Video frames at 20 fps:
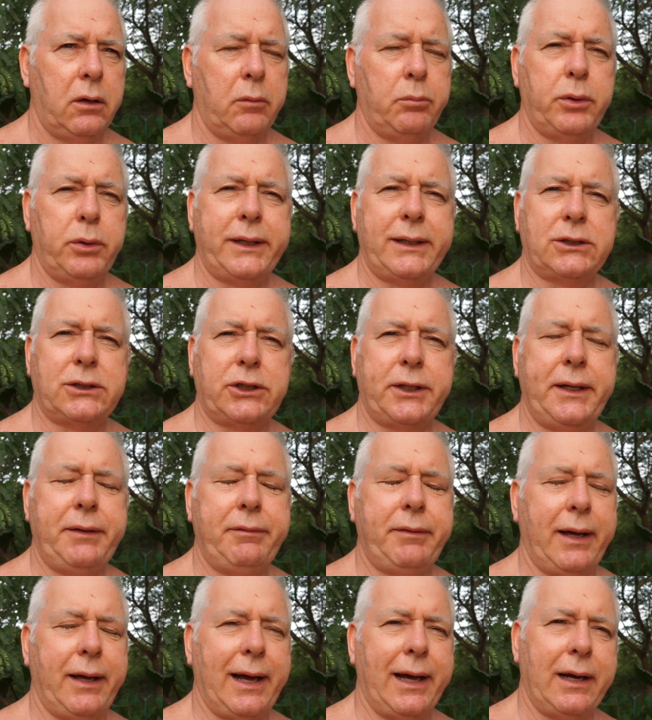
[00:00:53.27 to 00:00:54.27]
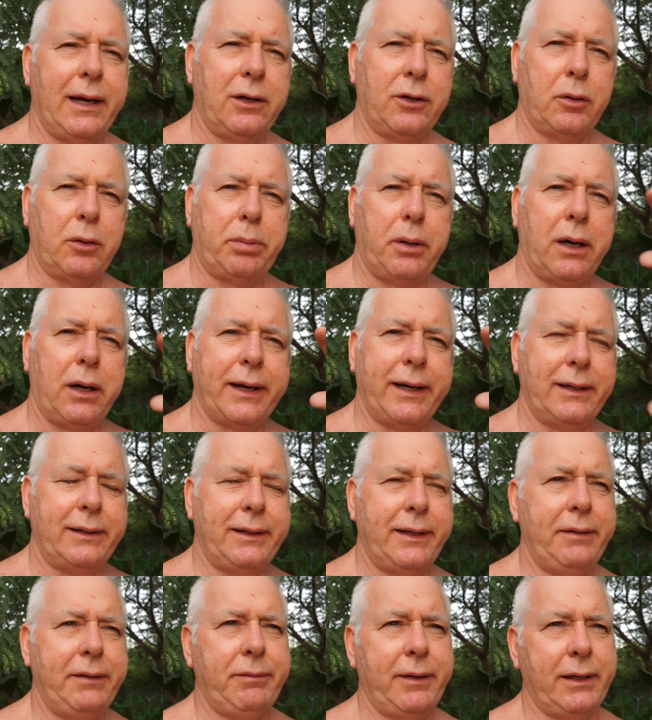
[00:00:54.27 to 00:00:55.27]
British TV. I had a little pocket
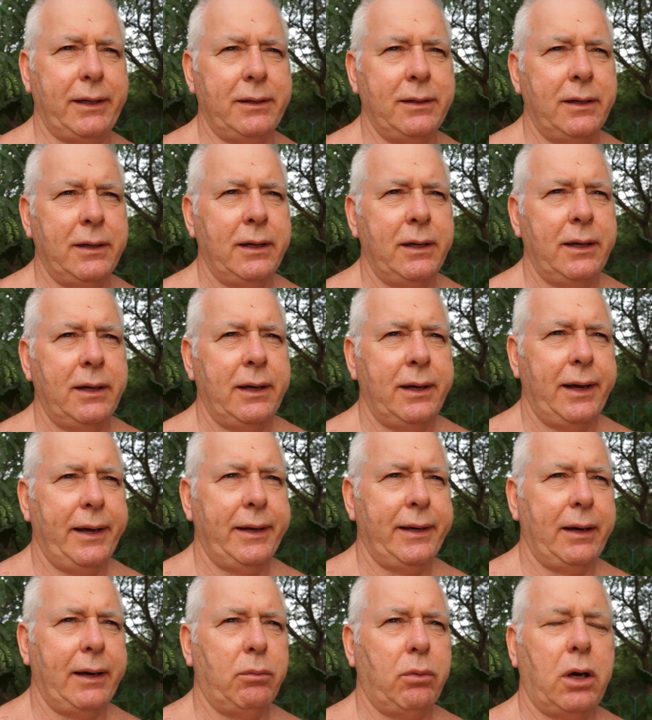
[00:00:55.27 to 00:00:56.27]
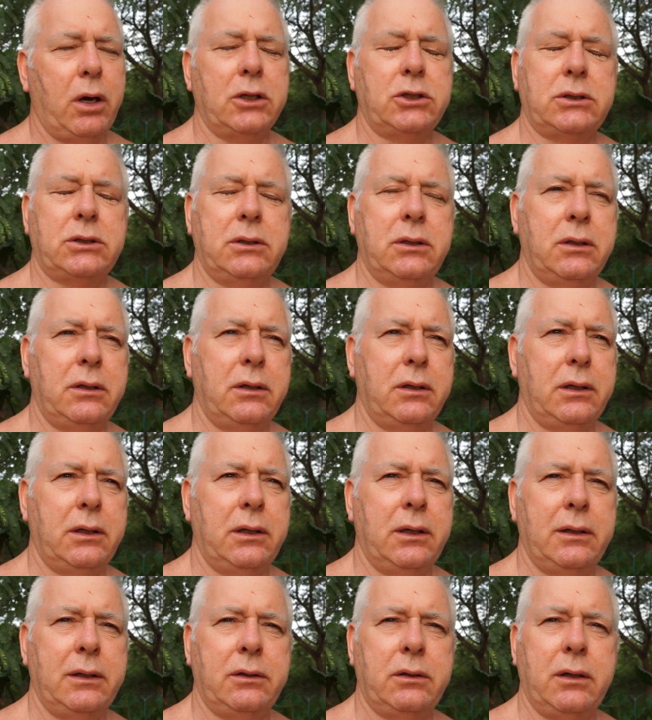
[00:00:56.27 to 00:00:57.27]
TV, and I watched
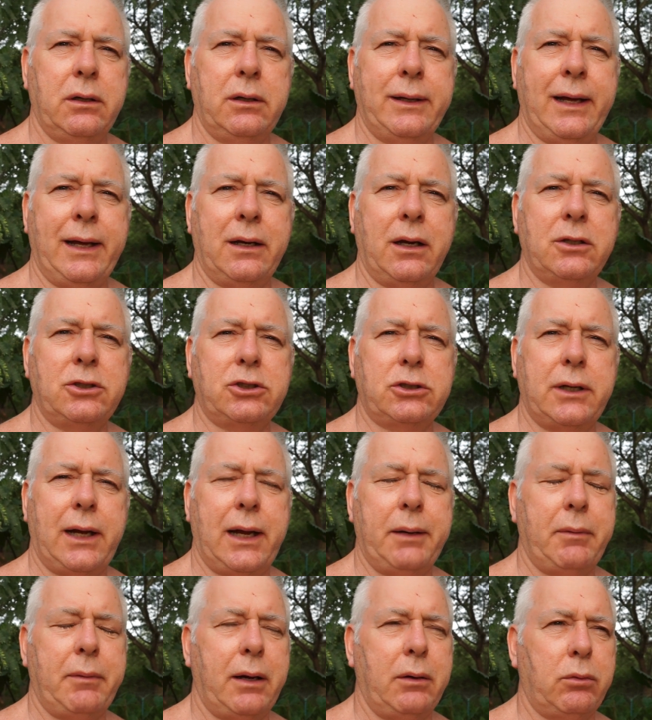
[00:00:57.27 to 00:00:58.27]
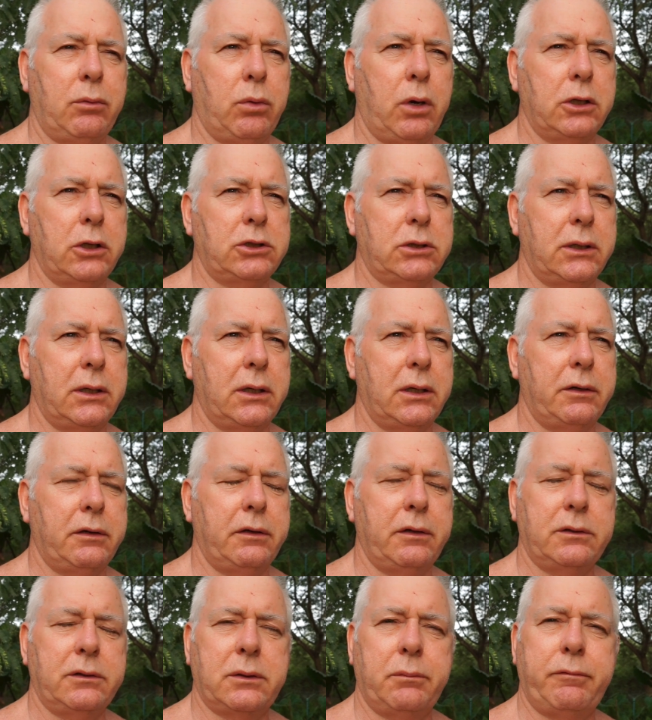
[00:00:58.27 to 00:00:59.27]
at lunchtime. I would watch
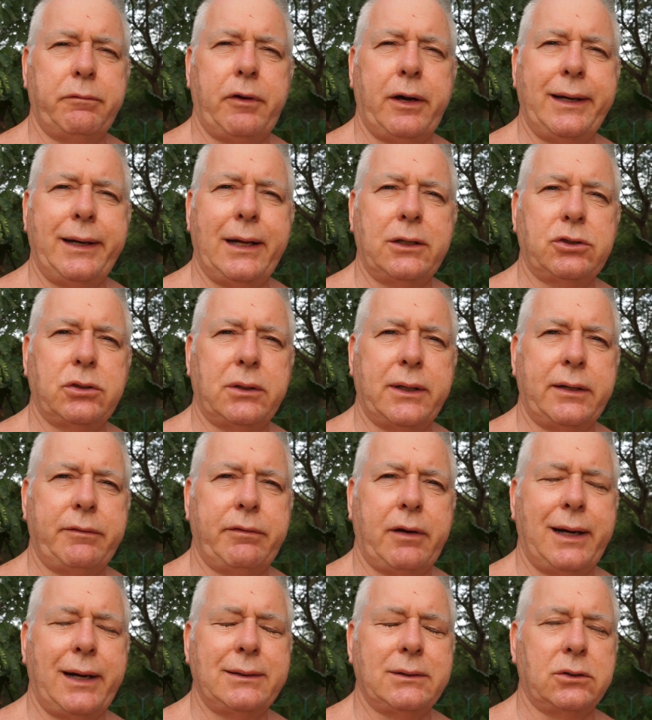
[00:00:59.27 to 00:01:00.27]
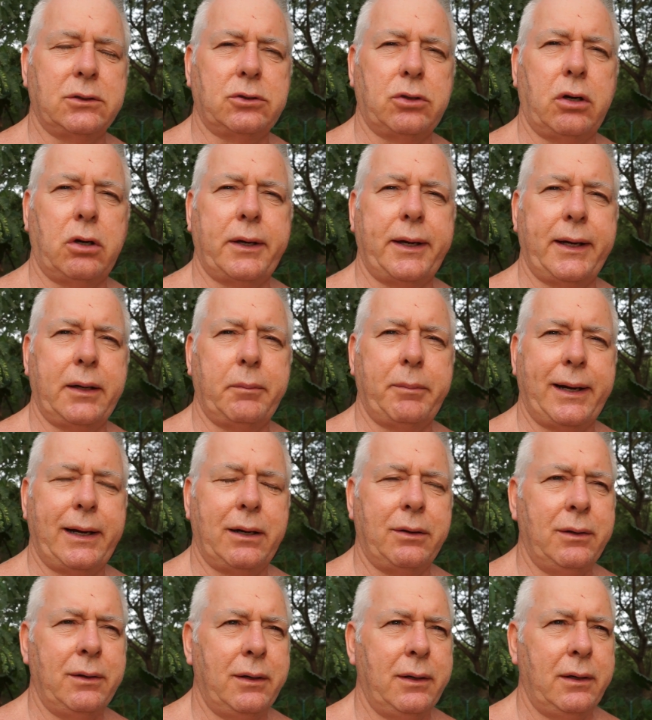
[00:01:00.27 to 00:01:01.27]
some financial advisors talking
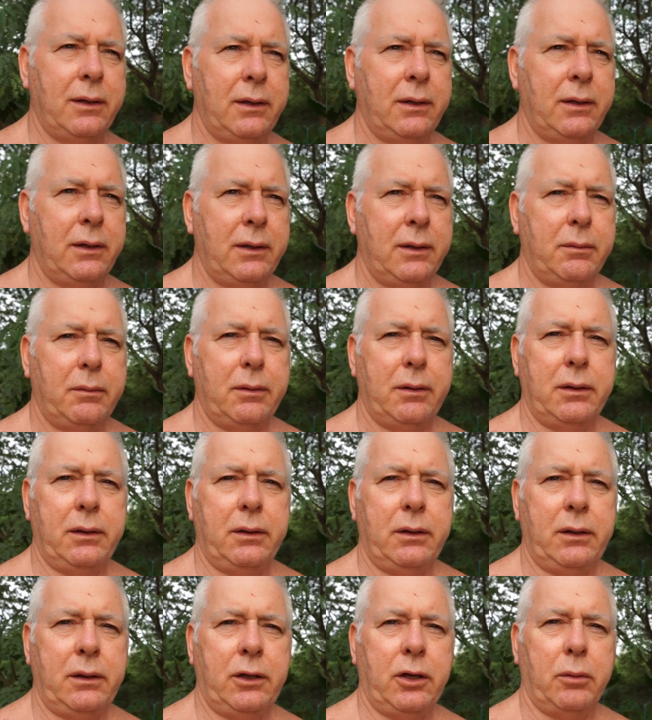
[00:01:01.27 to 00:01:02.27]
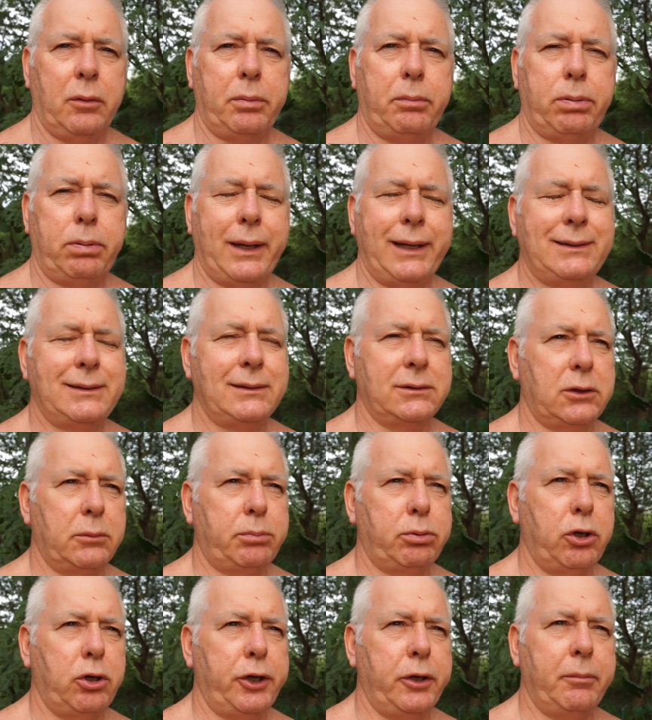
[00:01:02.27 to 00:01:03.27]
about, you know, places to
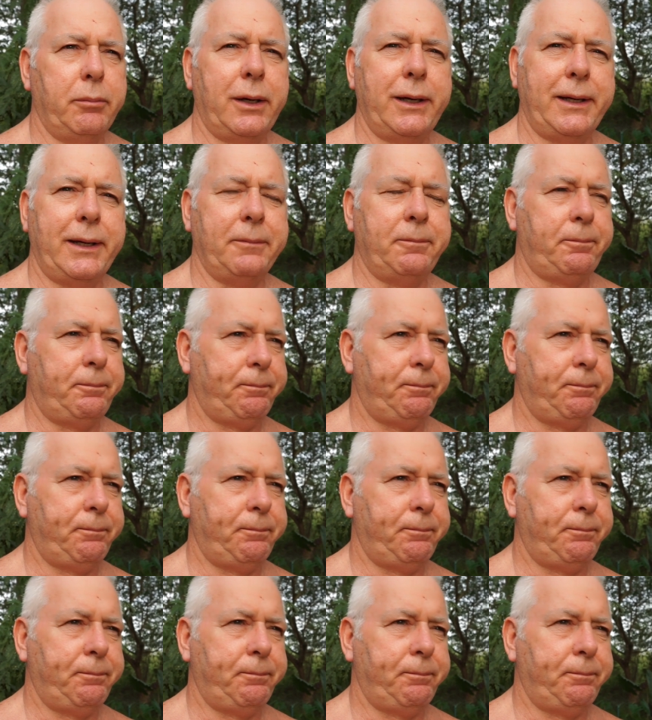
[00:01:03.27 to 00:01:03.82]
put your money.